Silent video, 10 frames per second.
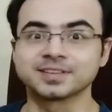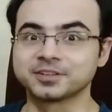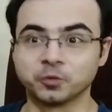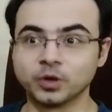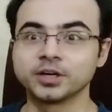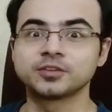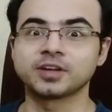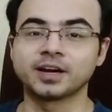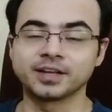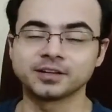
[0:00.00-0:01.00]
the words
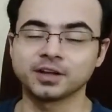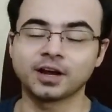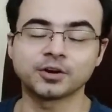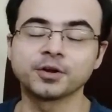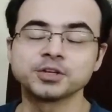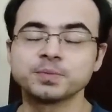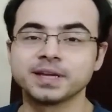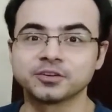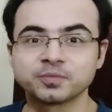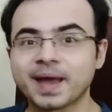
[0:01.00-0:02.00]
are going to
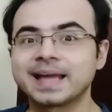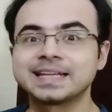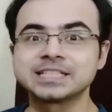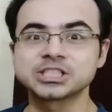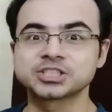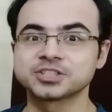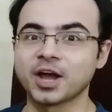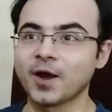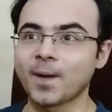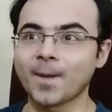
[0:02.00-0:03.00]
be in Spanish,
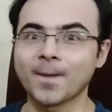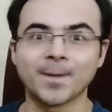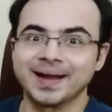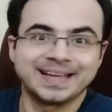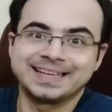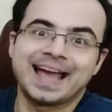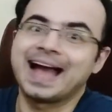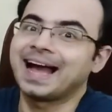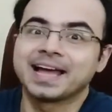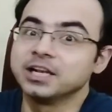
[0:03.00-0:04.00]
so
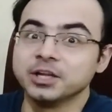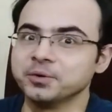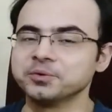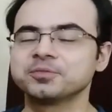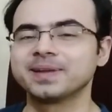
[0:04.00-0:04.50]
yeah, I lose.